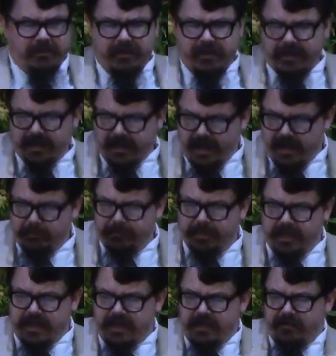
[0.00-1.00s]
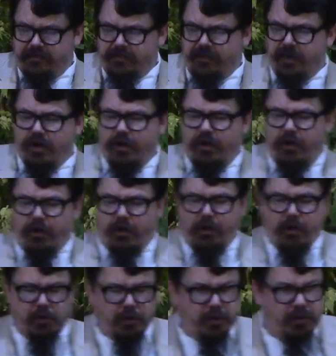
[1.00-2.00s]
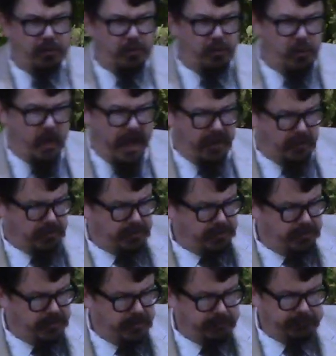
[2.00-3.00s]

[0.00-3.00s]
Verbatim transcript: that accompanies all wealth.